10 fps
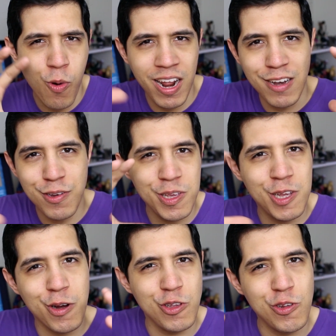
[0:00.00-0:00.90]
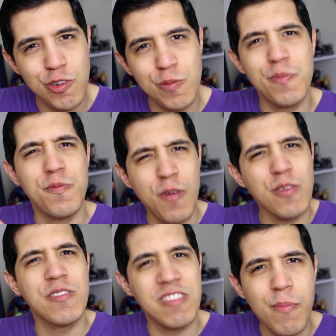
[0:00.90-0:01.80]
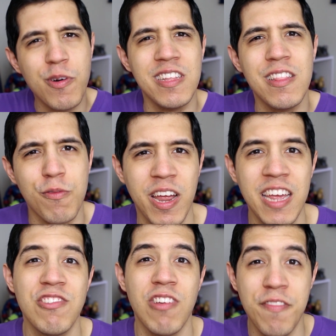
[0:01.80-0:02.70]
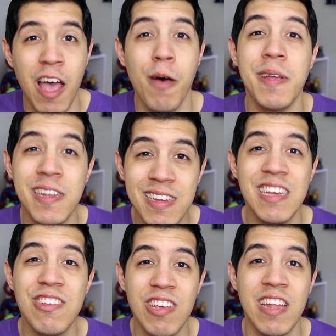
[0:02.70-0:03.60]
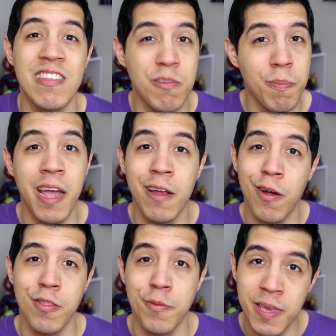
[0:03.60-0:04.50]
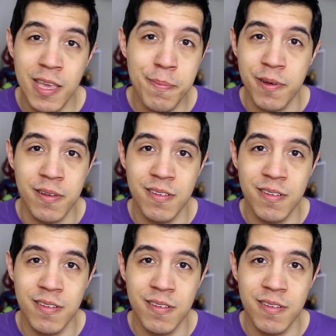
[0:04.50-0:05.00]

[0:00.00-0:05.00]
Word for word: what I do here on YouTube falls somewhat in the range of helping teach and inspire other people.